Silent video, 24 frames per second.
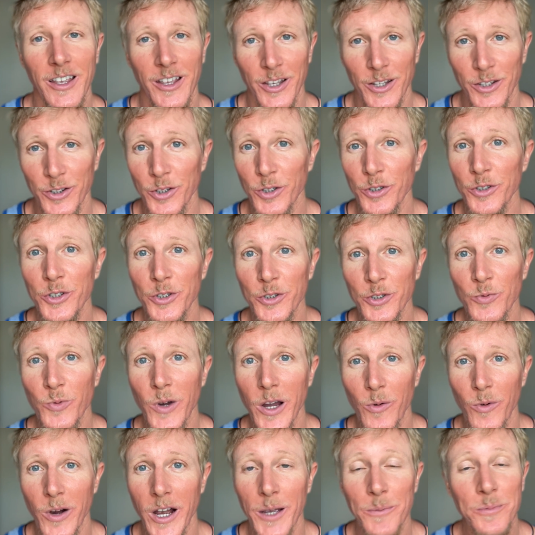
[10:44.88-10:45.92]
You'll use
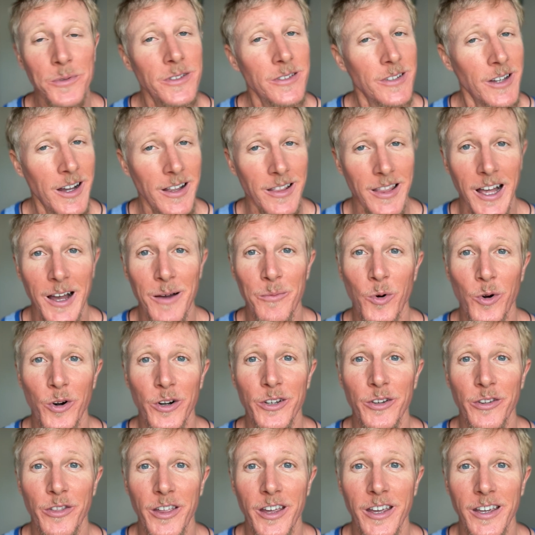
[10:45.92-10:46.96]
wet wipes a lot more than
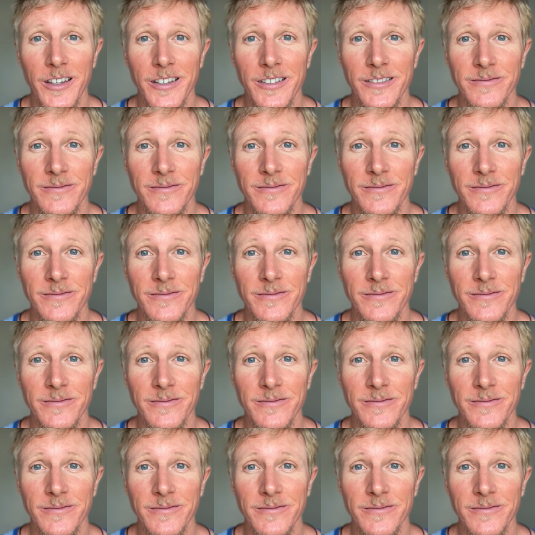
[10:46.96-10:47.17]
you think.